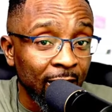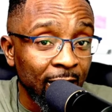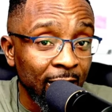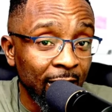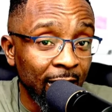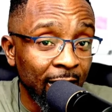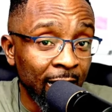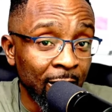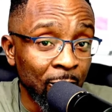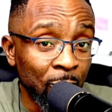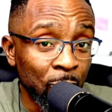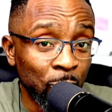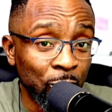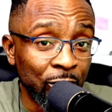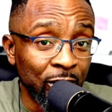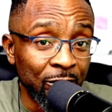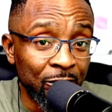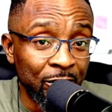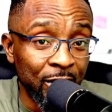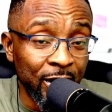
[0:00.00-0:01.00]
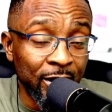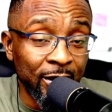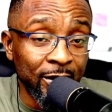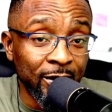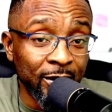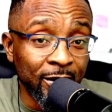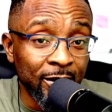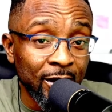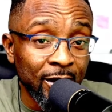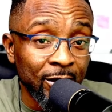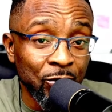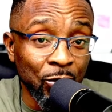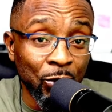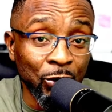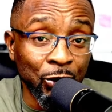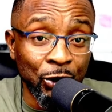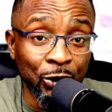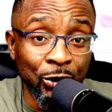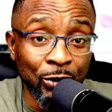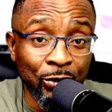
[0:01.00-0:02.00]
And good evening to
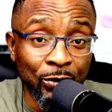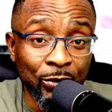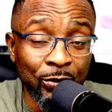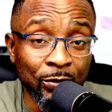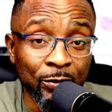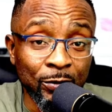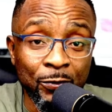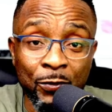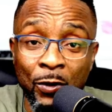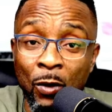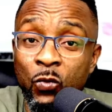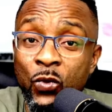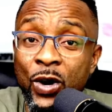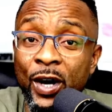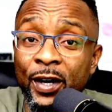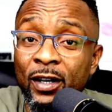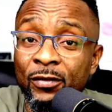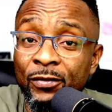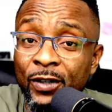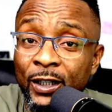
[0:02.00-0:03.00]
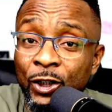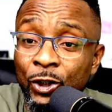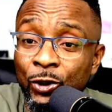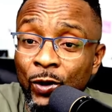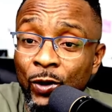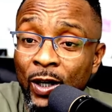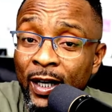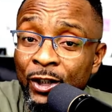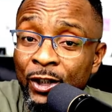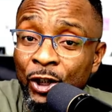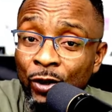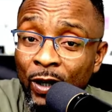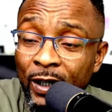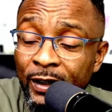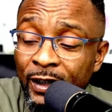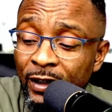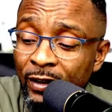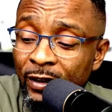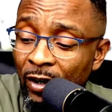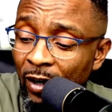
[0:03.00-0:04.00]
you from wherever you are
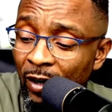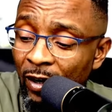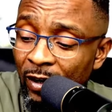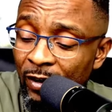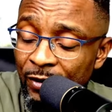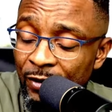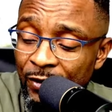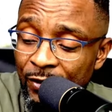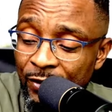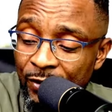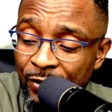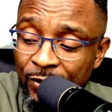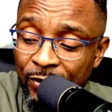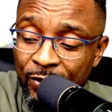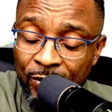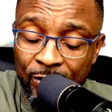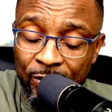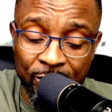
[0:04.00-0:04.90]
joining us.